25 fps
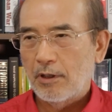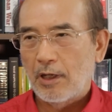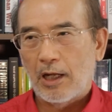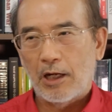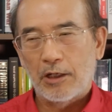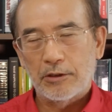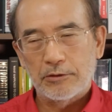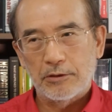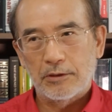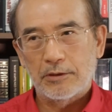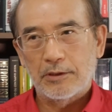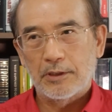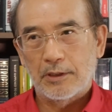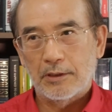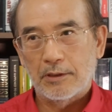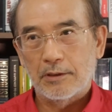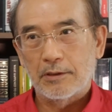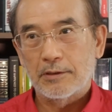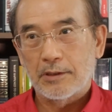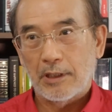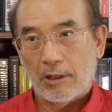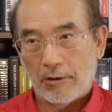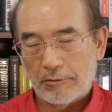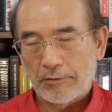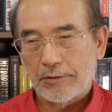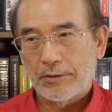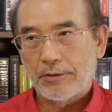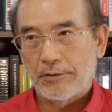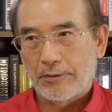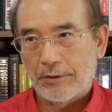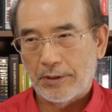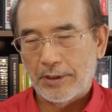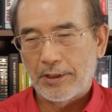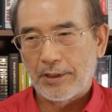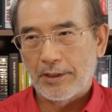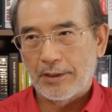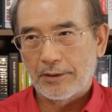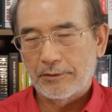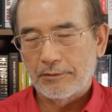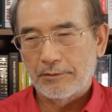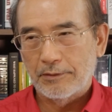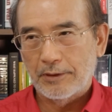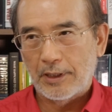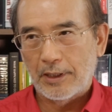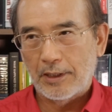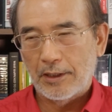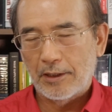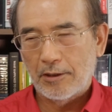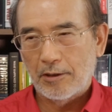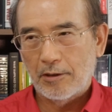larger than South Korea
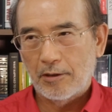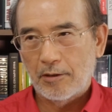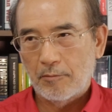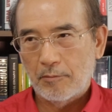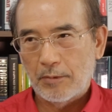today.